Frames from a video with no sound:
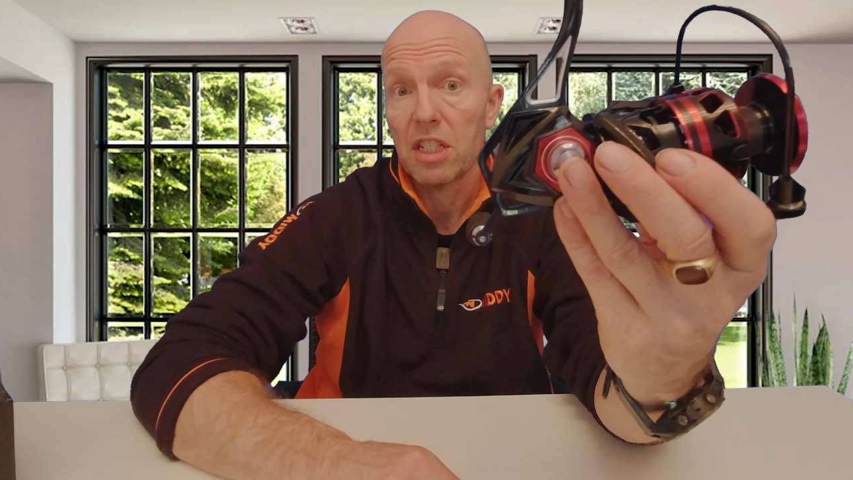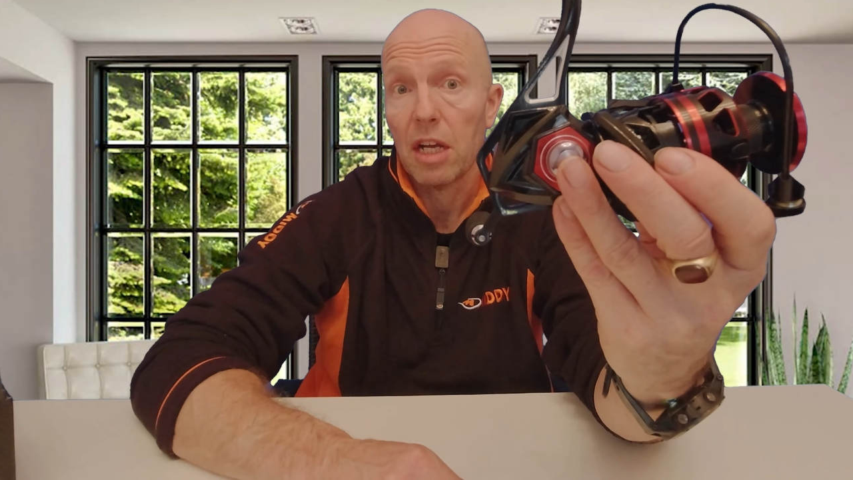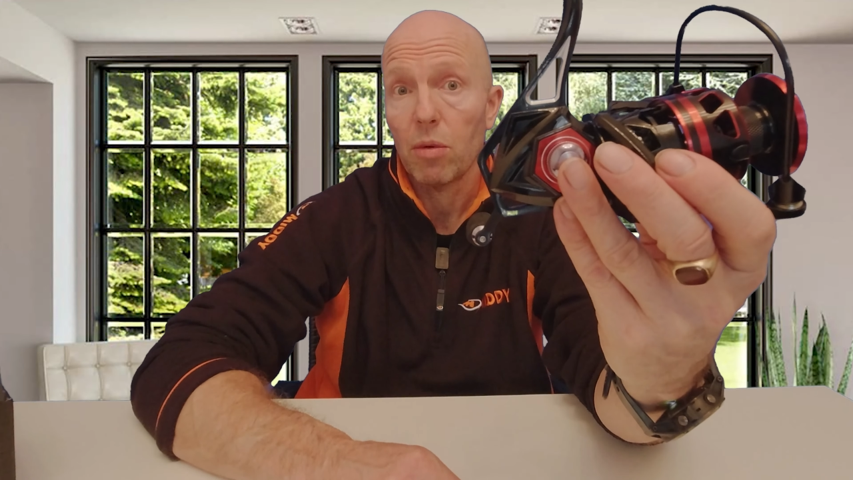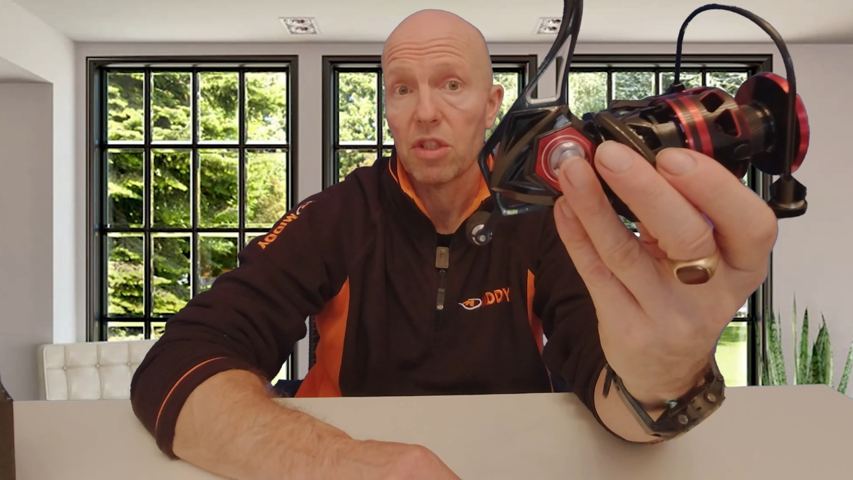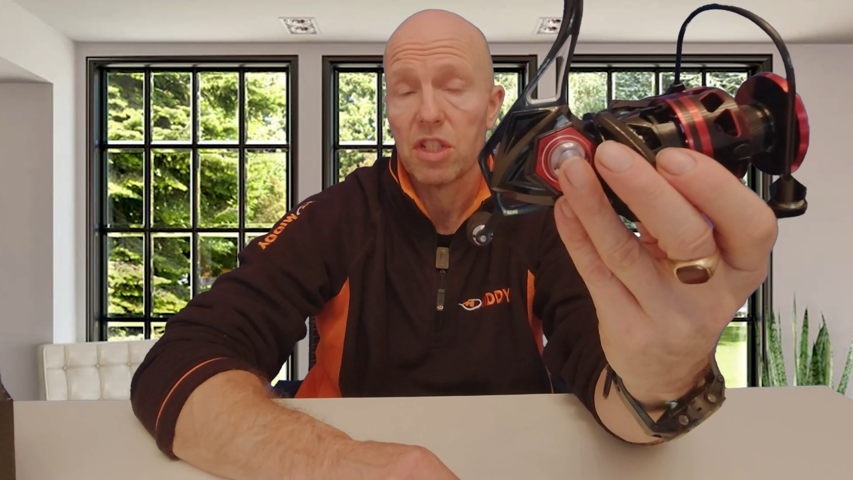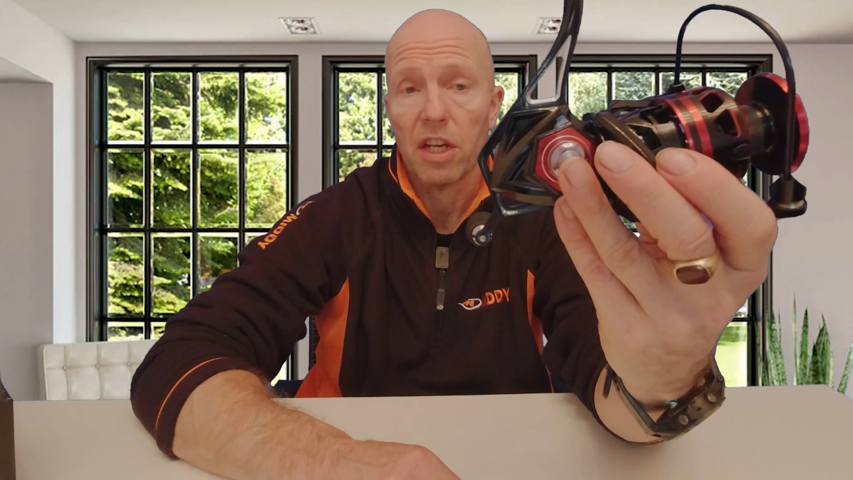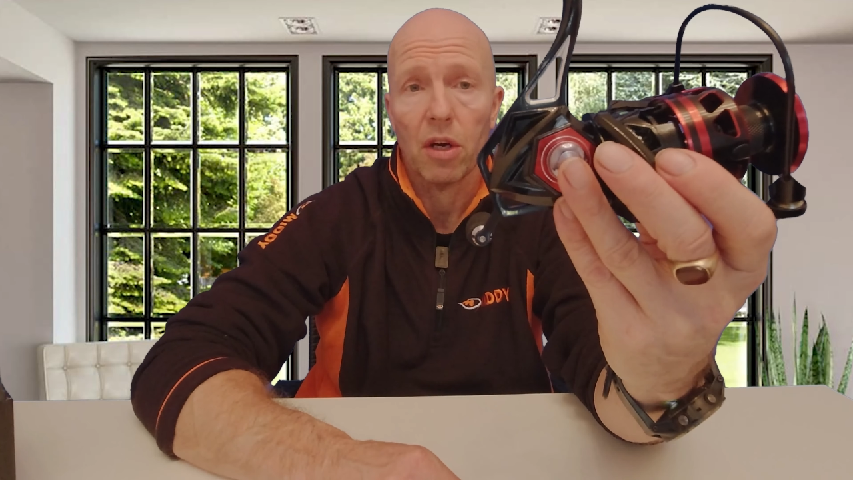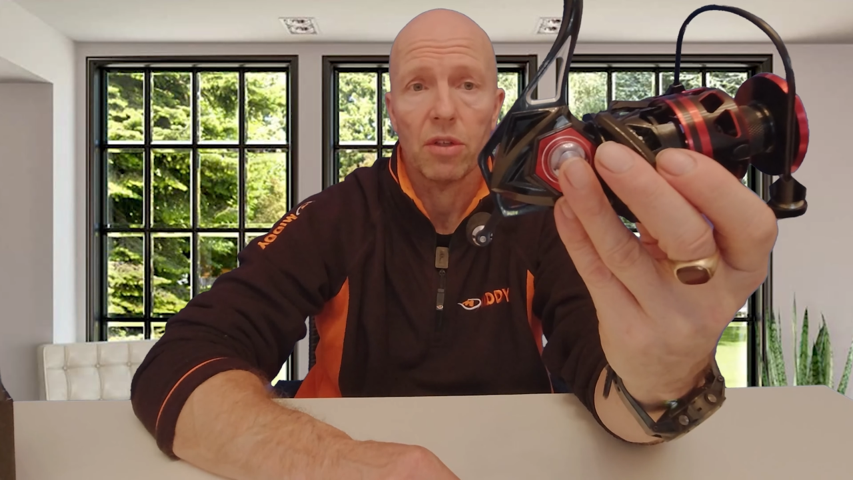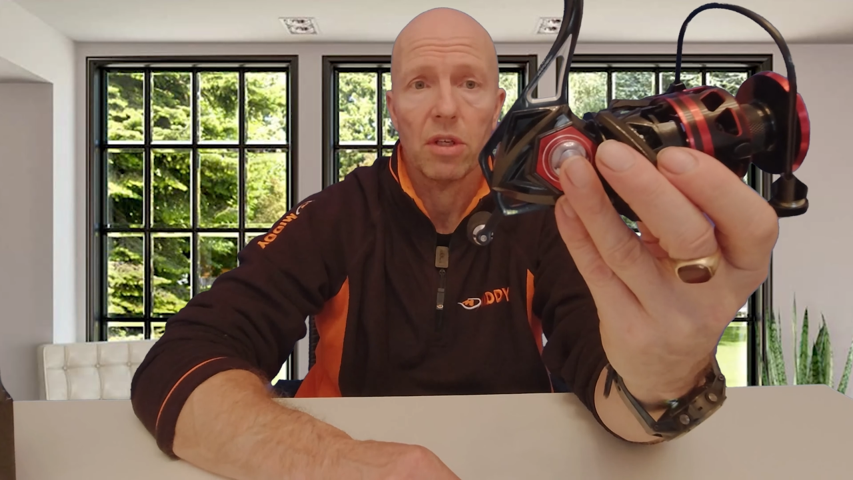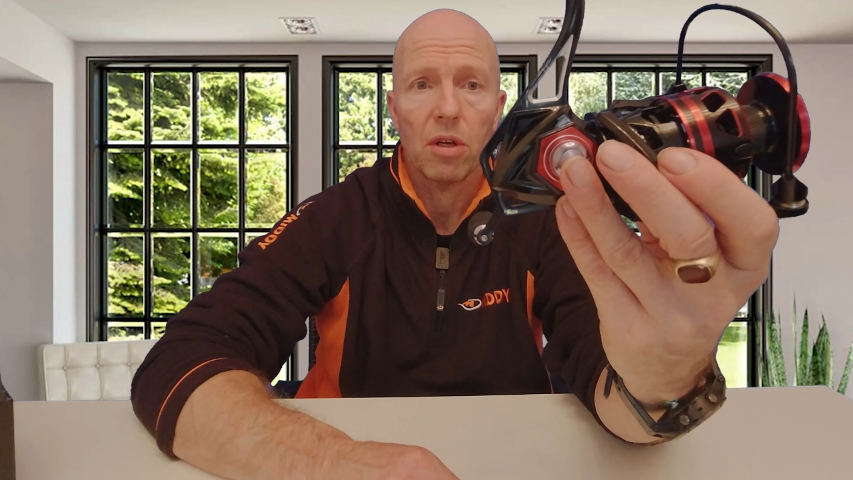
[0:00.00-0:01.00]
that we'll see
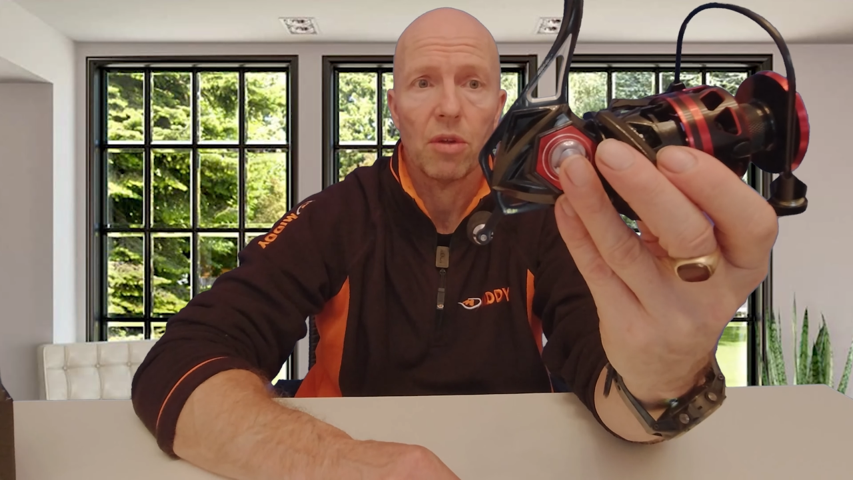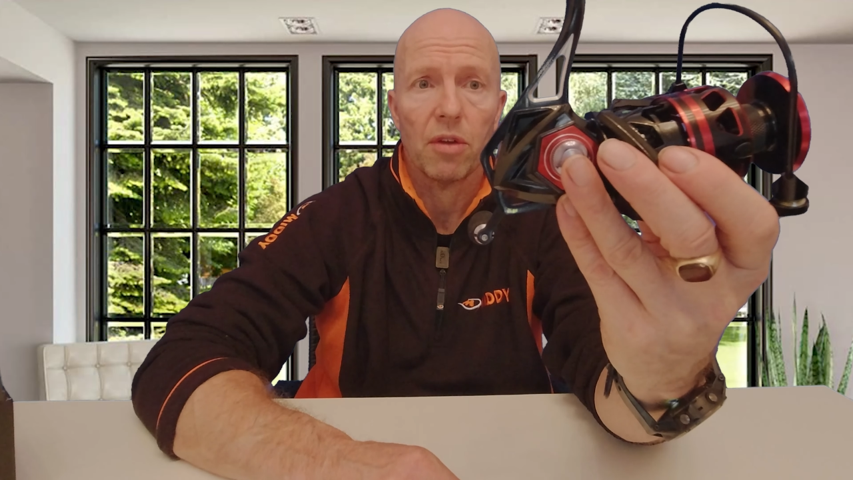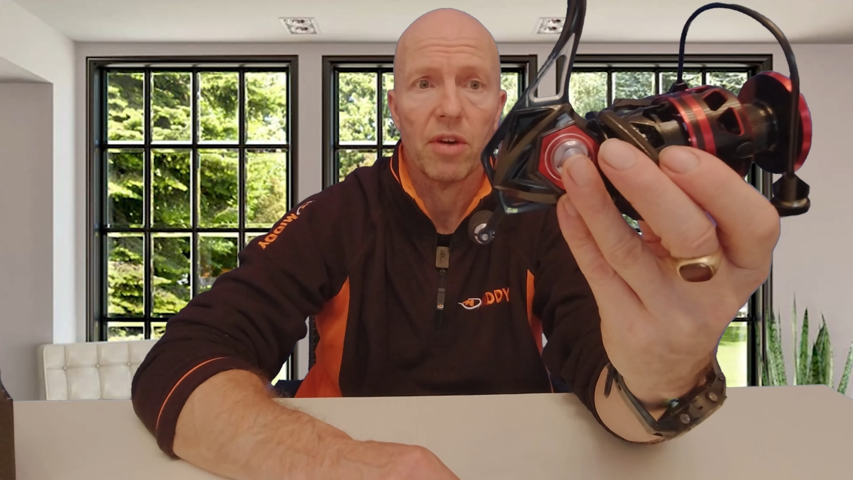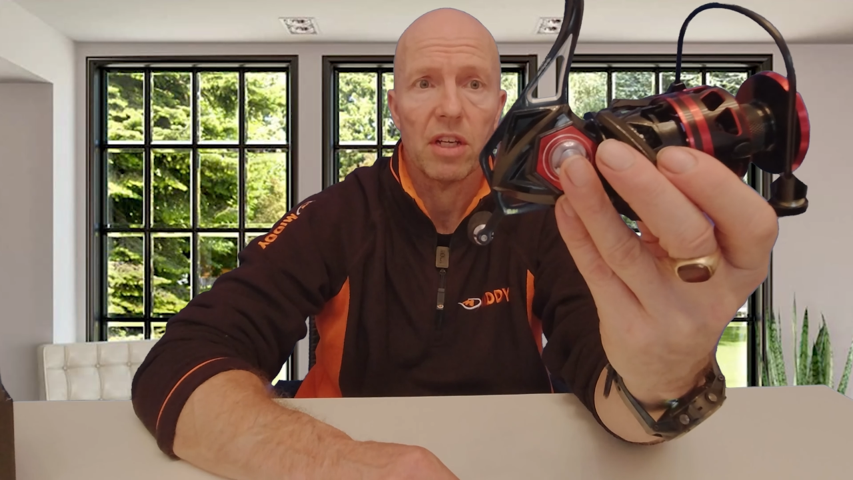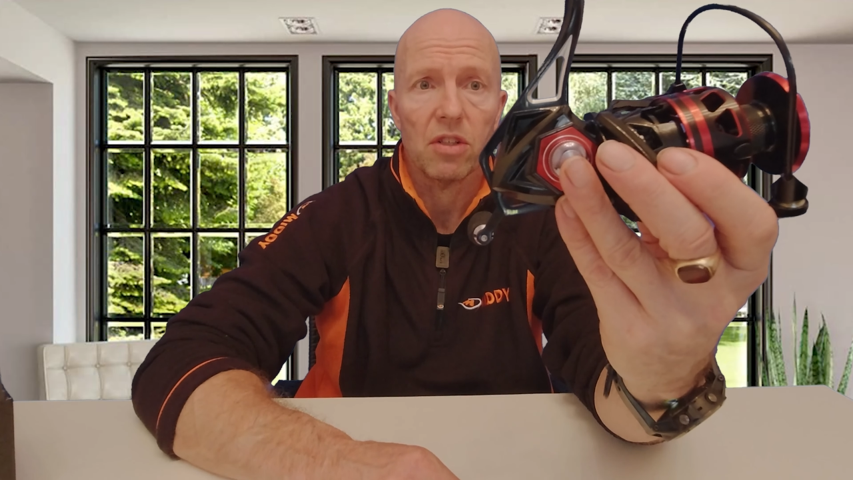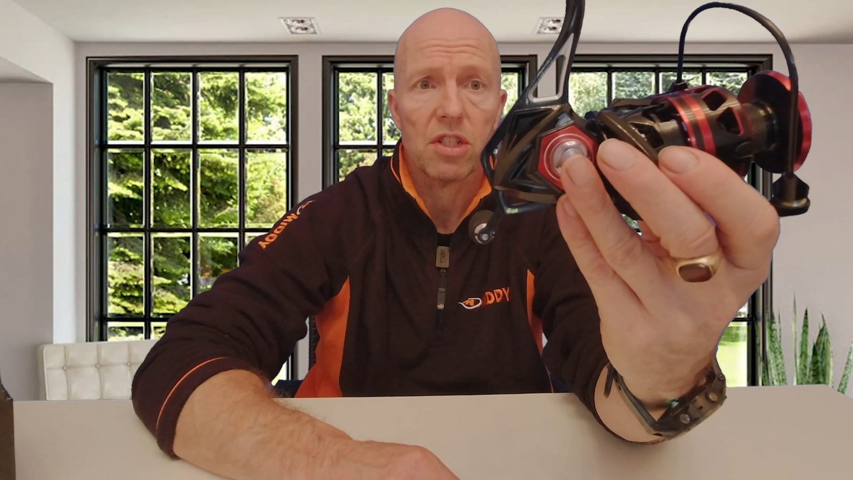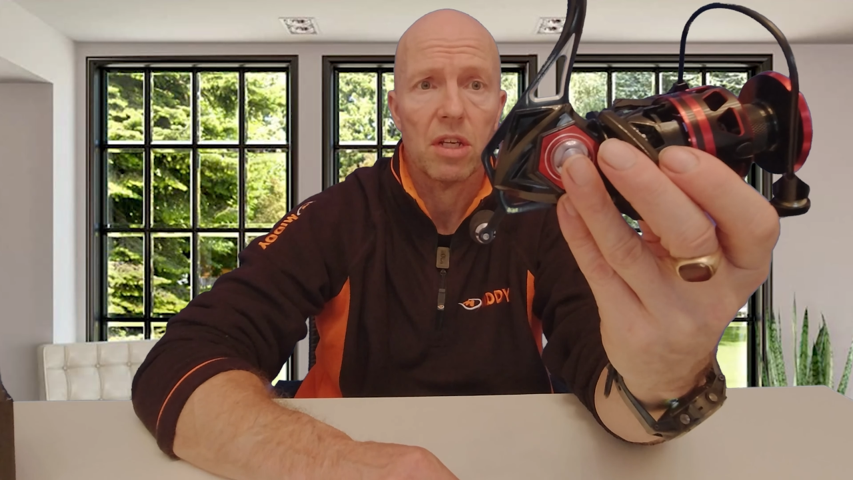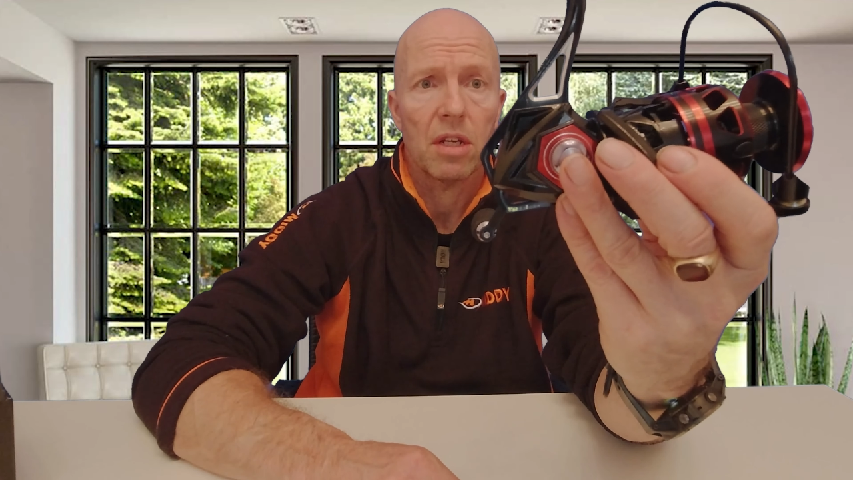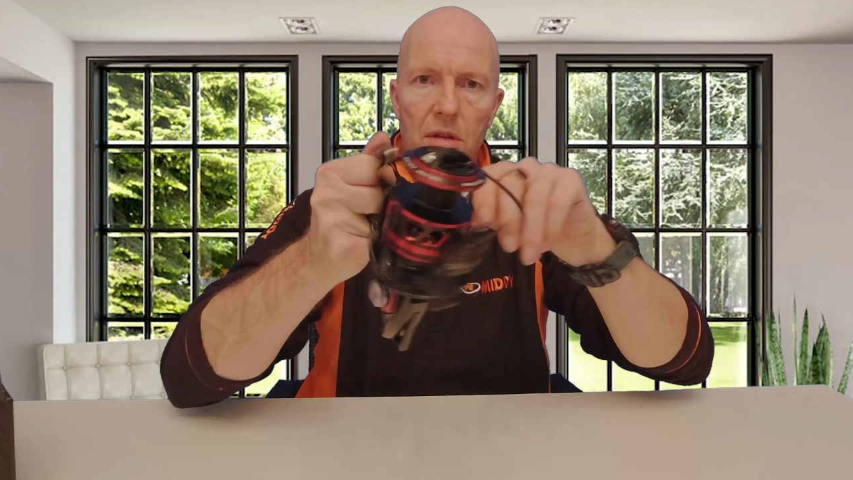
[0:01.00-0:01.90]
on other reels.